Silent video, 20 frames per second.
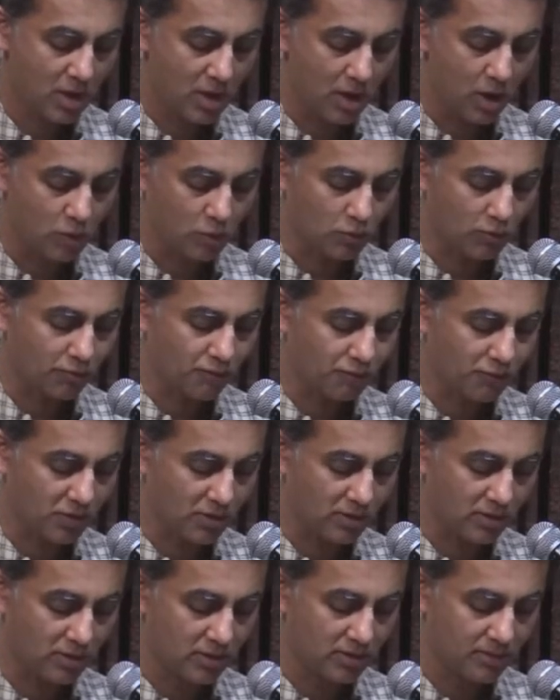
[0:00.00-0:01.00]
Out of
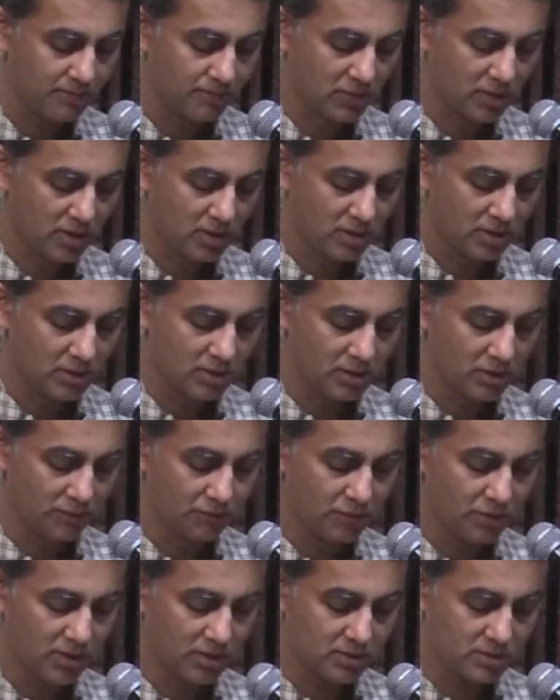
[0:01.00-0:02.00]
fear, the
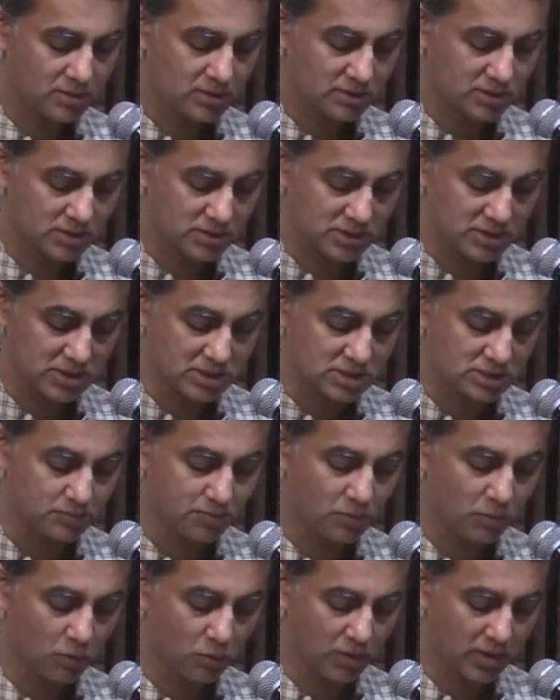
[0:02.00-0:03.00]
wind ceased
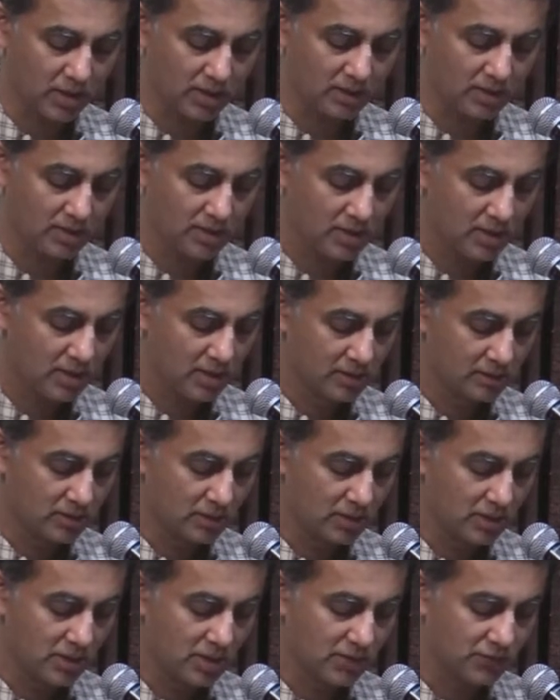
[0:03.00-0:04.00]
blowing, the
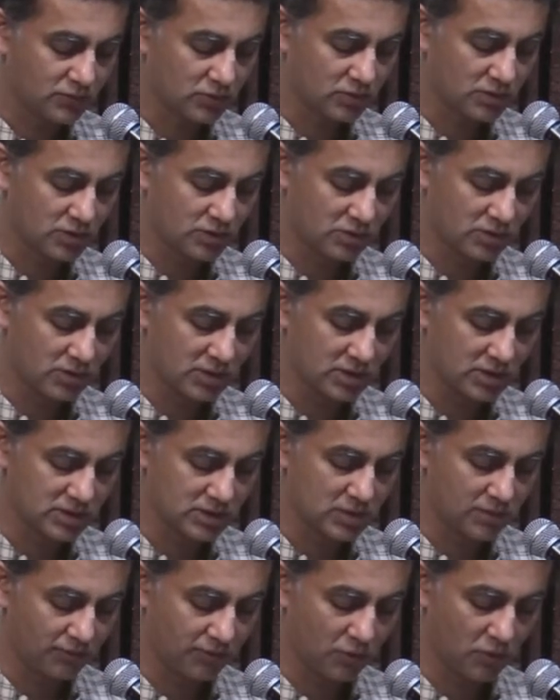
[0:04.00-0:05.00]
leaves of the trees
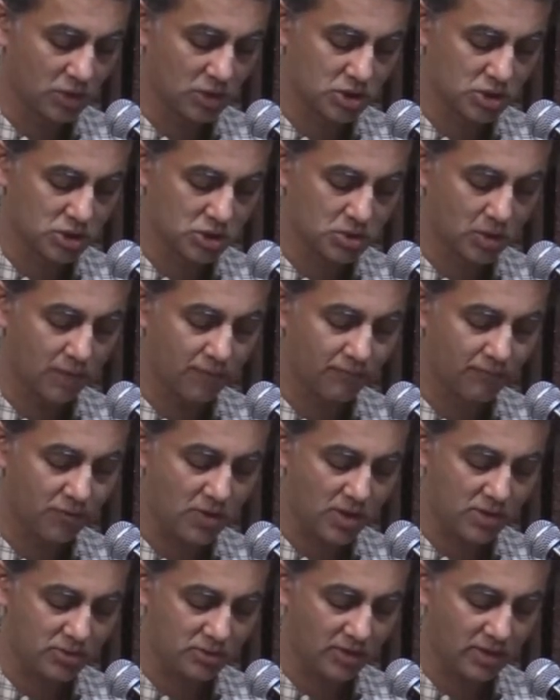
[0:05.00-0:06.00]
in the forest stopped
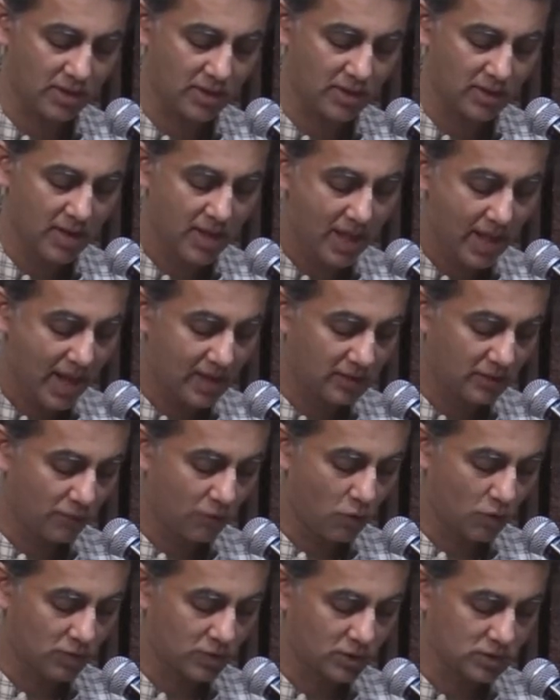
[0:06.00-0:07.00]
fluttering, and the
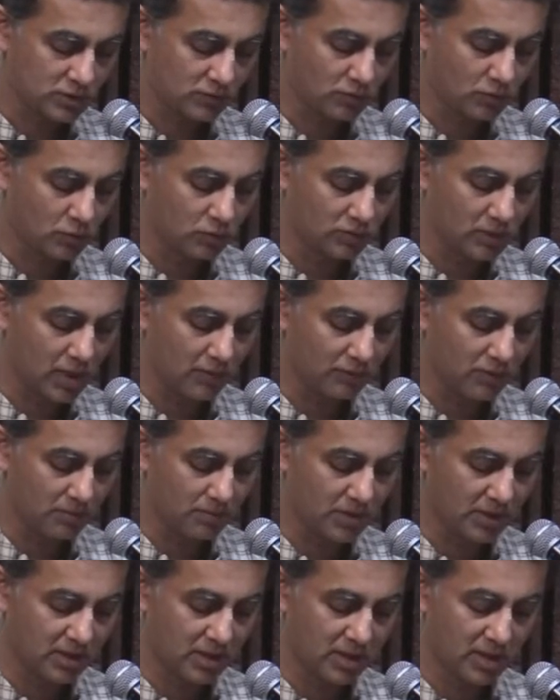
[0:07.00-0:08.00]
waters of the Godavari
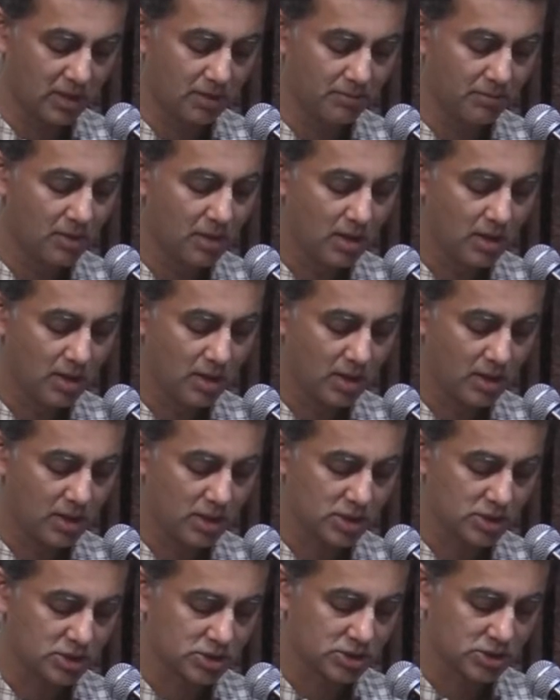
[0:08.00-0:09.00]
became
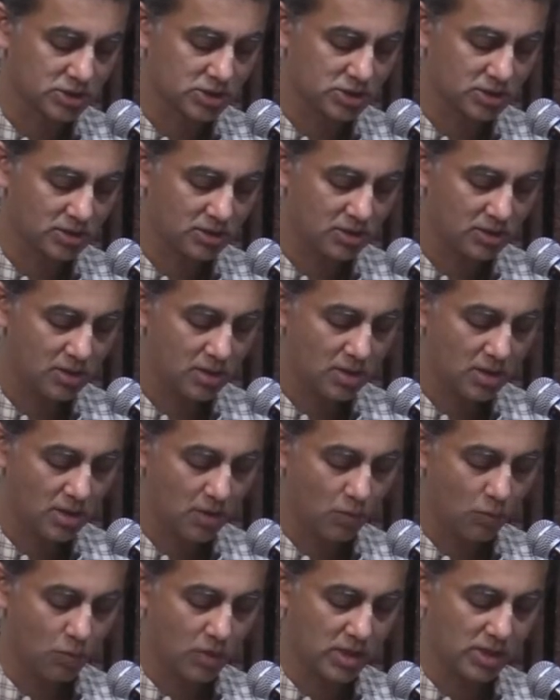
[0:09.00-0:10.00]
hushed.
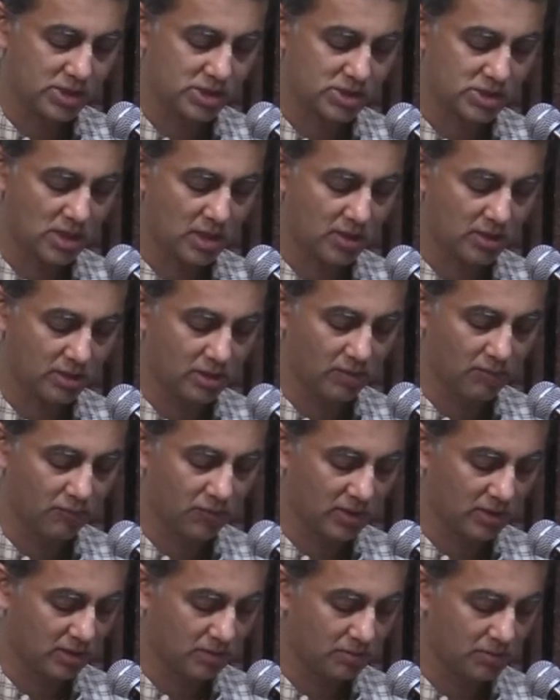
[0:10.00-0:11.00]
While chanting
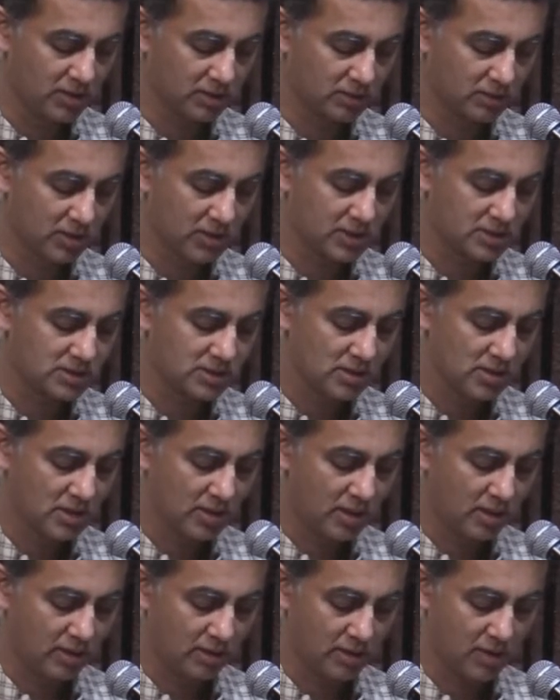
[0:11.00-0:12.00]
Vedic mantras,
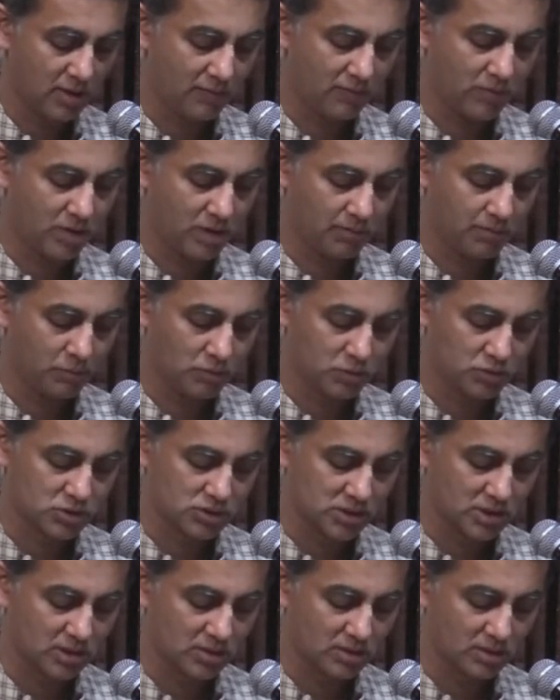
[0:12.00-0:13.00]
Ravana approached
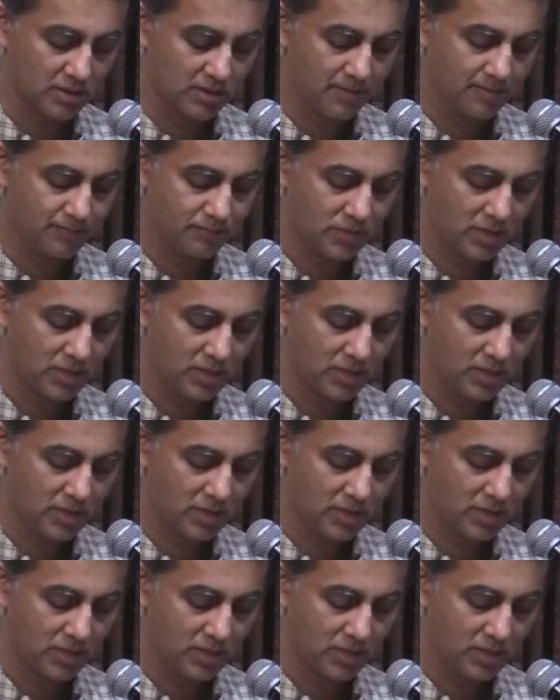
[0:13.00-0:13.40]
Sita.